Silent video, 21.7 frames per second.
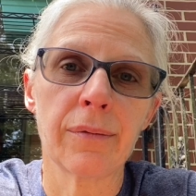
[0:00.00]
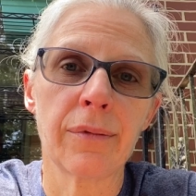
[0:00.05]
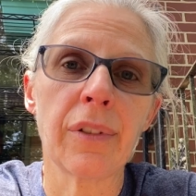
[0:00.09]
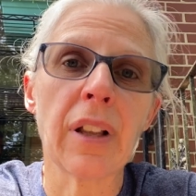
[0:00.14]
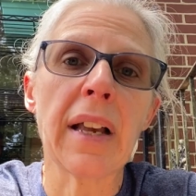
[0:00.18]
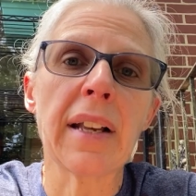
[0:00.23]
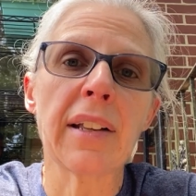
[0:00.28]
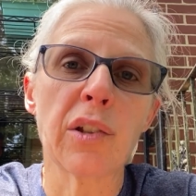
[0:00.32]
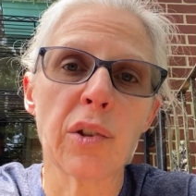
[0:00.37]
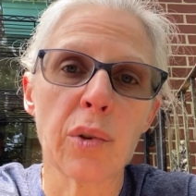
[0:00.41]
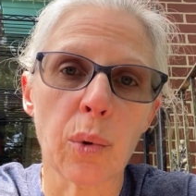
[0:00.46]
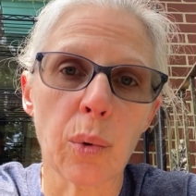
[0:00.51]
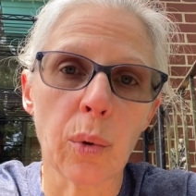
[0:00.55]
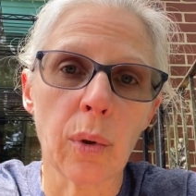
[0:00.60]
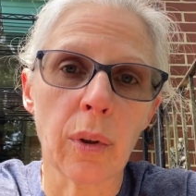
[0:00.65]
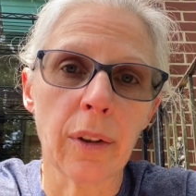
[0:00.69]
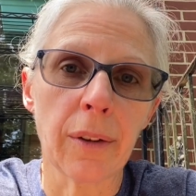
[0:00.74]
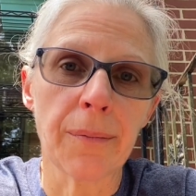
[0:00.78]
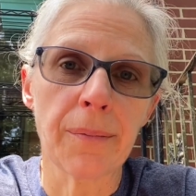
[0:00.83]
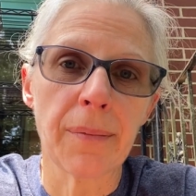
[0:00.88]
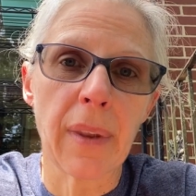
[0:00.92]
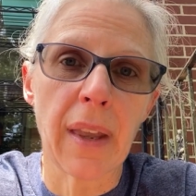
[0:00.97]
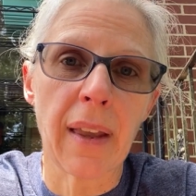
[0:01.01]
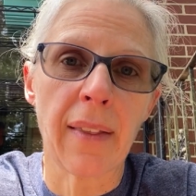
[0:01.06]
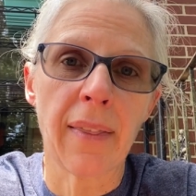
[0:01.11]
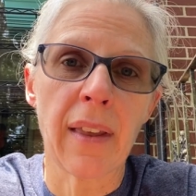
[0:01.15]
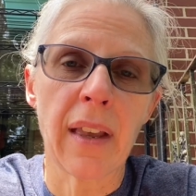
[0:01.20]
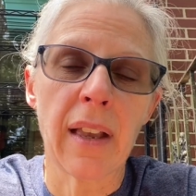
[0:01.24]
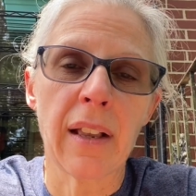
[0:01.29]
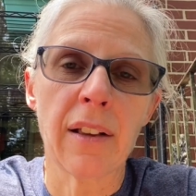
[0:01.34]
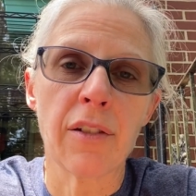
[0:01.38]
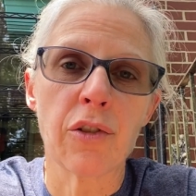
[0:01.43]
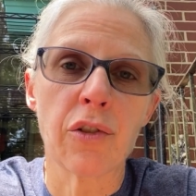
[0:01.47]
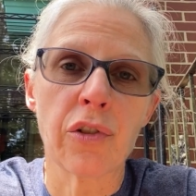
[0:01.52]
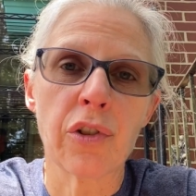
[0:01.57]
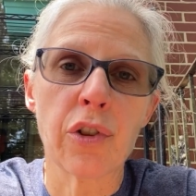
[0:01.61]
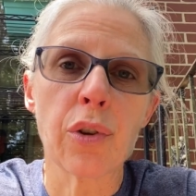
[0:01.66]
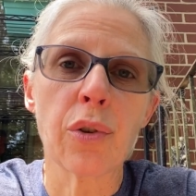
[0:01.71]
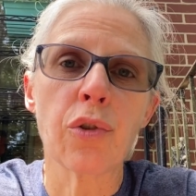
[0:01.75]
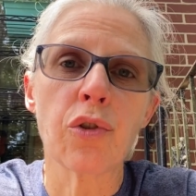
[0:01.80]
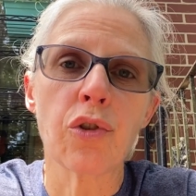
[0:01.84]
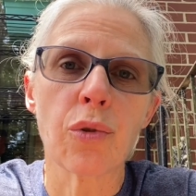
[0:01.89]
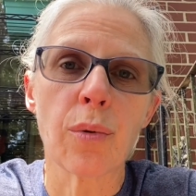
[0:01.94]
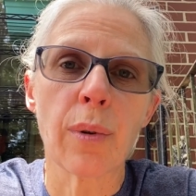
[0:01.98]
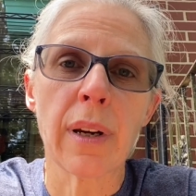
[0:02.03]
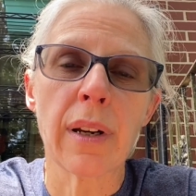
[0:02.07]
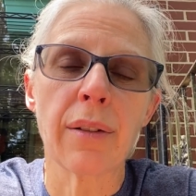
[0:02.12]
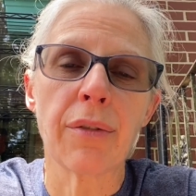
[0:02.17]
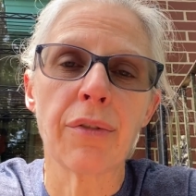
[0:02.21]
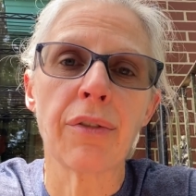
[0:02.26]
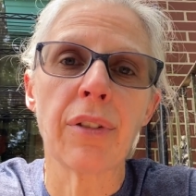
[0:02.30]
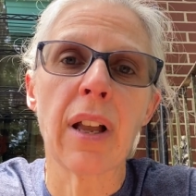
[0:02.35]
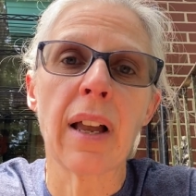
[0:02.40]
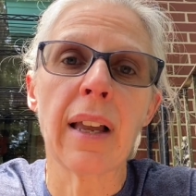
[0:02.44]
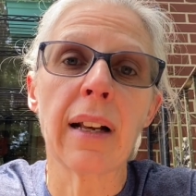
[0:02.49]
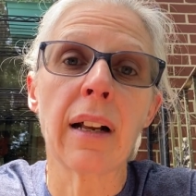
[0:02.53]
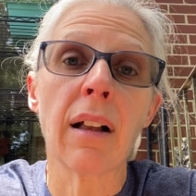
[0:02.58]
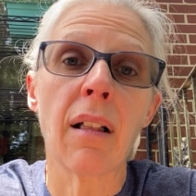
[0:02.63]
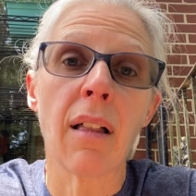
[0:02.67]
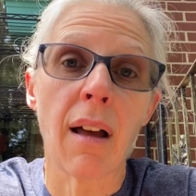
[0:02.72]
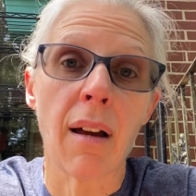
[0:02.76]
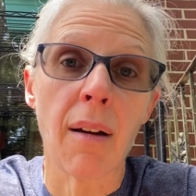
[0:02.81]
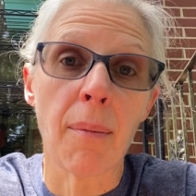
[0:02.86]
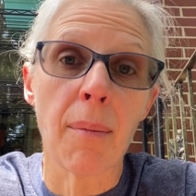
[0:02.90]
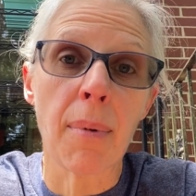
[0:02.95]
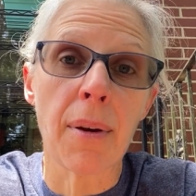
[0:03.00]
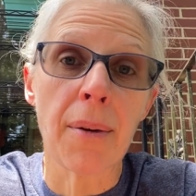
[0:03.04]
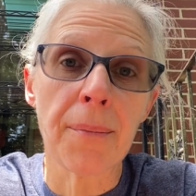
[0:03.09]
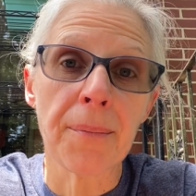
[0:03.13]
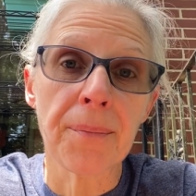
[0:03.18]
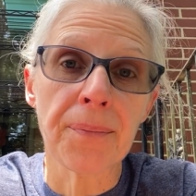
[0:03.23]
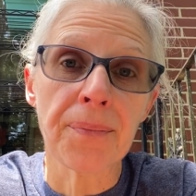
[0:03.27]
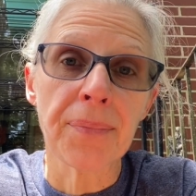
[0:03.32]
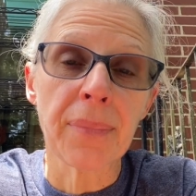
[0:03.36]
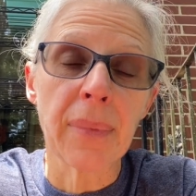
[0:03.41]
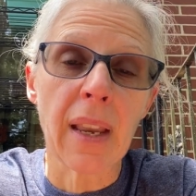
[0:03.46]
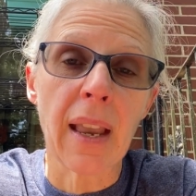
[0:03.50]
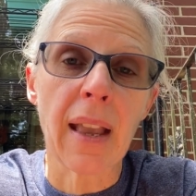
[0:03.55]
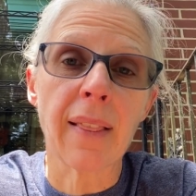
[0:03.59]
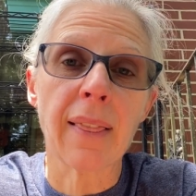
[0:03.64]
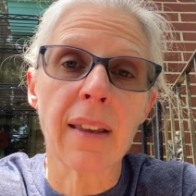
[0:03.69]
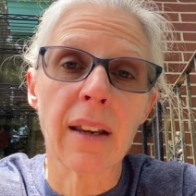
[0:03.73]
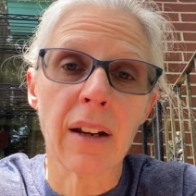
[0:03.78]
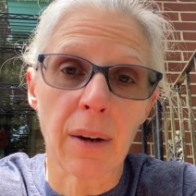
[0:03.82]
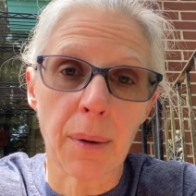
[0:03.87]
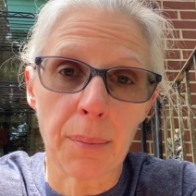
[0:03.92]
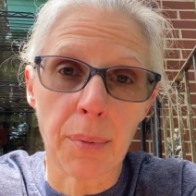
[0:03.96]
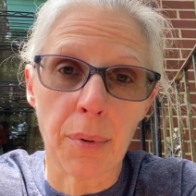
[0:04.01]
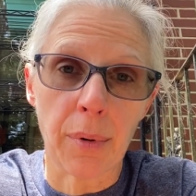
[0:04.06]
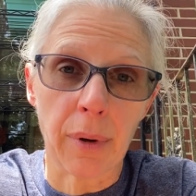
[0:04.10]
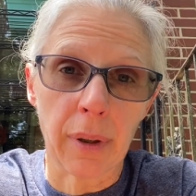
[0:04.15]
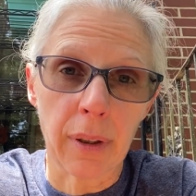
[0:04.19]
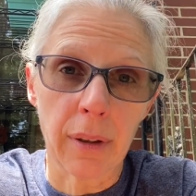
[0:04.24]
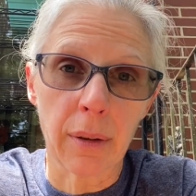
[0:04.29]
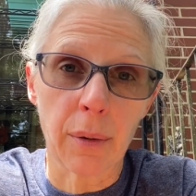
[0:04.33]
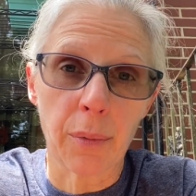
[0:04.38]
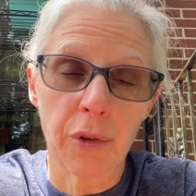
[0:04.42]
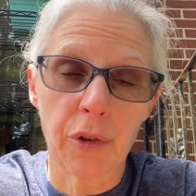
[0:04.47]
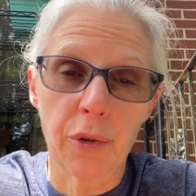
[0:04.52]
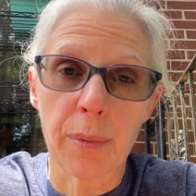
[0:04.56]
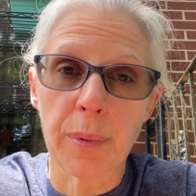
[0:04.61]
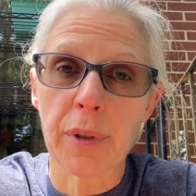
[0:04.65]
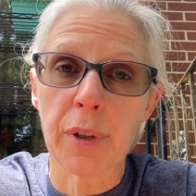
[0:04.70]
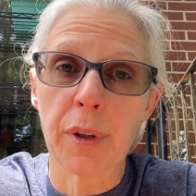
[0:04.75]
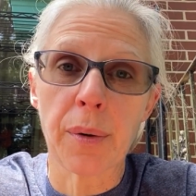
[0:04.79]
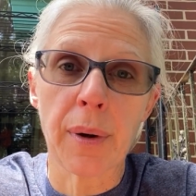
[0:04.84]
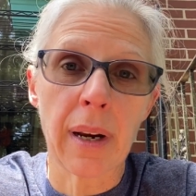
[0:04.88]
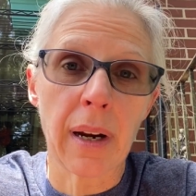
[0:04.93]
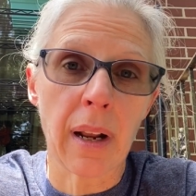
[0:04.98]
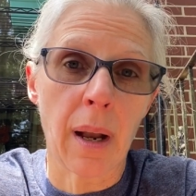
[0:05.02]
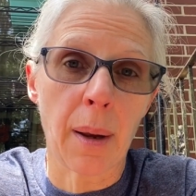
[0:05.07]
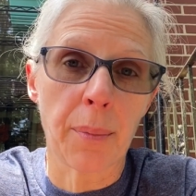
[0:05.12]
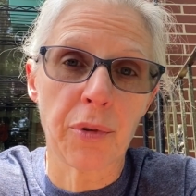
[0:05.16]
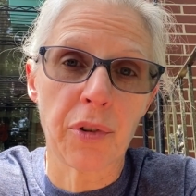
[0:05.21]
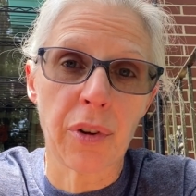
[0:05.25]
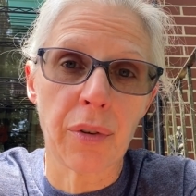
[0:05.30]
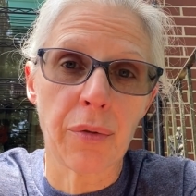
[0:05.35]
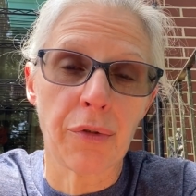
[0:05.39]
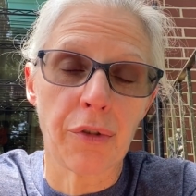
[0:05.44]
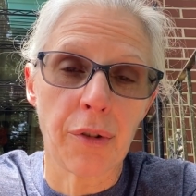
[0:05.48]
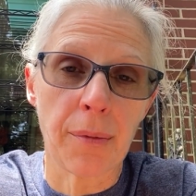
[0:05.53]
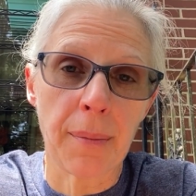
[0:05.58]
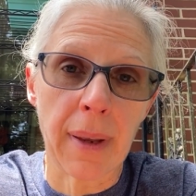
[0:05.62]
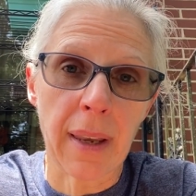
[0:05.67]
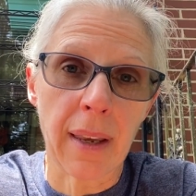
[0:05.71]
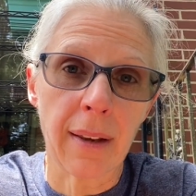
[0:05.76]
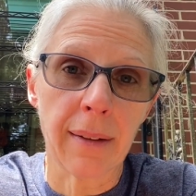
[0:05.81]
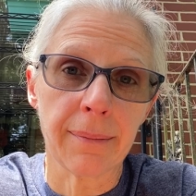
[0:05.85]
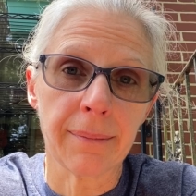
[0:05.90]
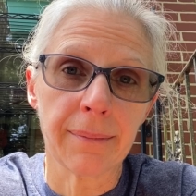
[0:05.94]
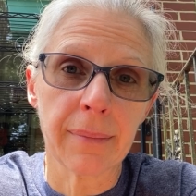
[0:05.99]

flight school and then soon joined a flying club at the airport, which was a great option for me.